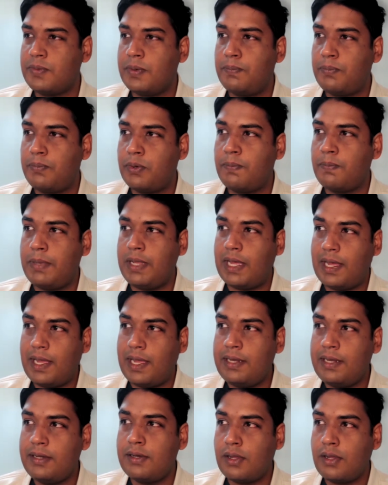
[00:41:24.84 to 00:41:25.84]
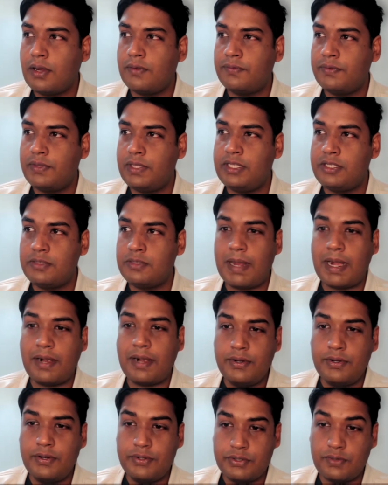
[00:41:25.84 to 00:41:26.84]
put behind a lot of these
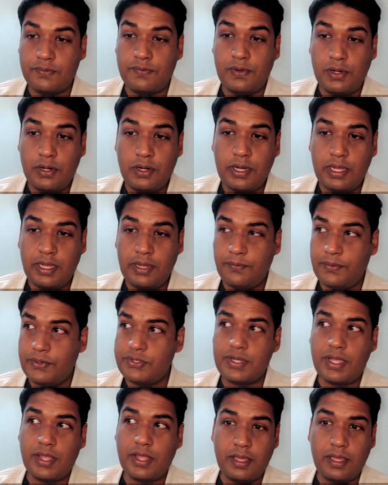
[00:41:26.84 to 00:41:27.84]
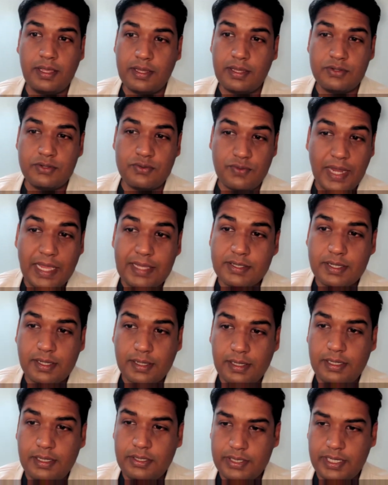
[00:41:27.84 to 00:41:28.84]
barriers of learning, which I think has
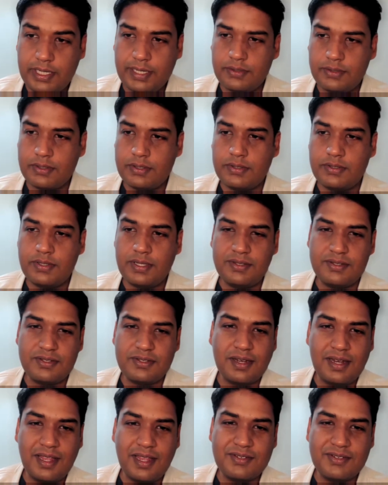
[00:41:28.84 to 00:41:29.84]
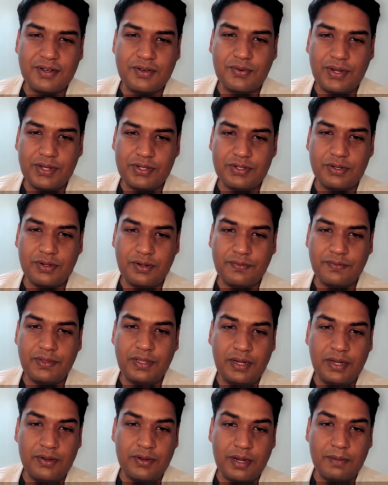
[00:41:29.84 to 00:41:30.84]
drastically changed since the last iteration of
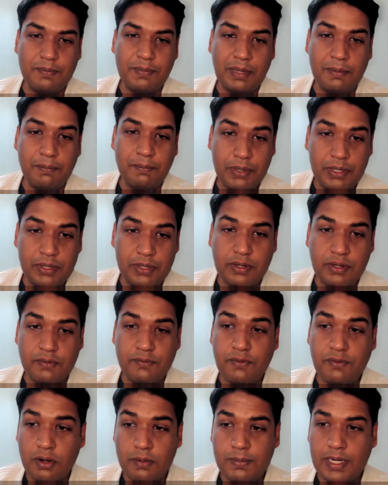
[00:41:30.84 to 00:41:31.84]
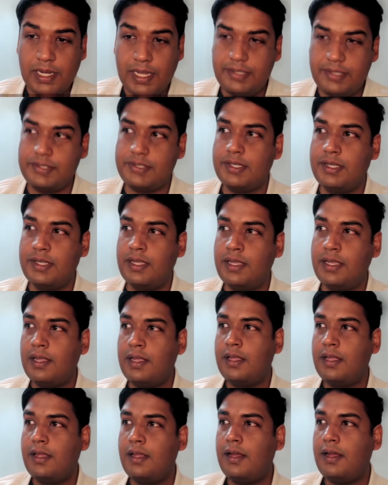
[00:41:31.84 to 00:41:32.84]
the internet being built and formalized.
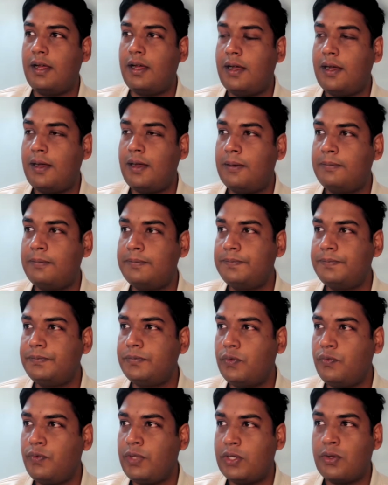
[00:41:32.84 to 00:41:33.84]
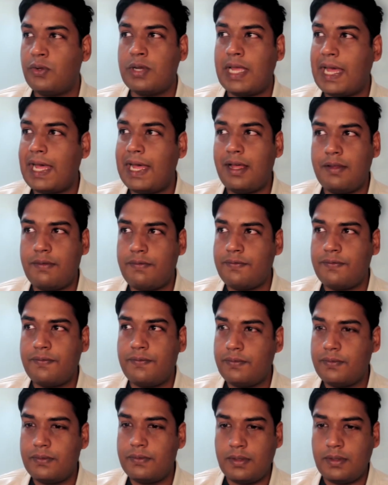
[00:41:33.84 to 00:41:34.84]
Uh, we don't have
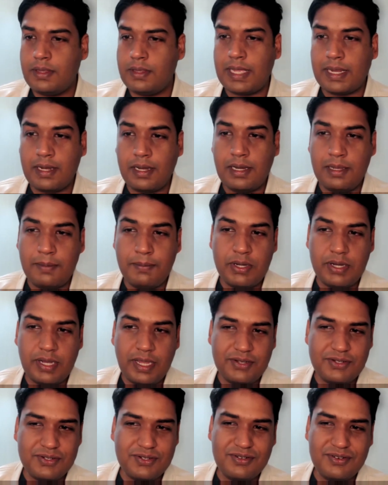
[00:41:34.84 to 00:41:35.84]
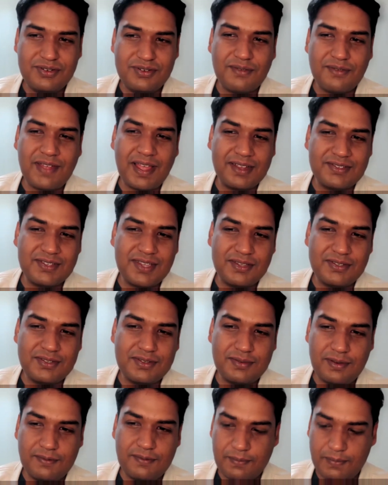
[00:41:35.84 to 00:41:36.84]
that limitation of access
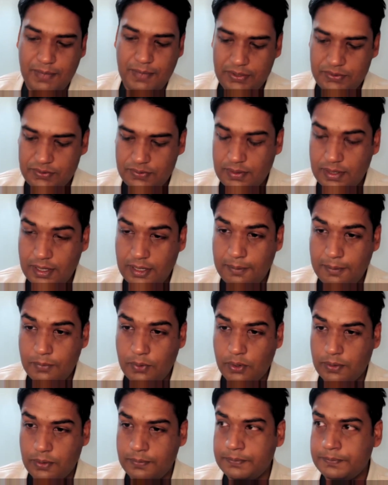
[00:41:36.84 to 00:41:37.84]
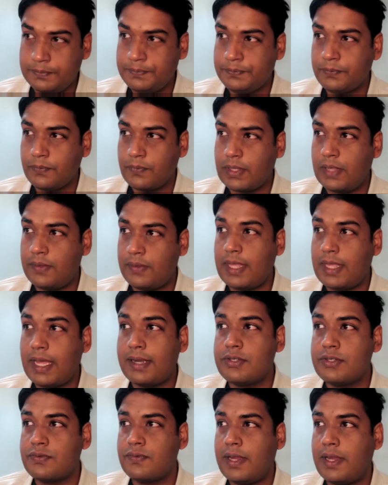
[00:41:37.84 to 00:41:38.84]
to information anymore, and
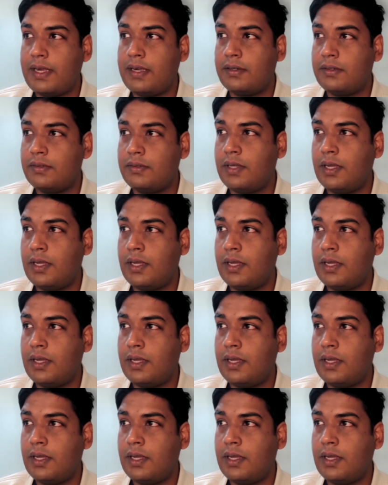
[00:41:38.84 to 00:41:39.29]
that is where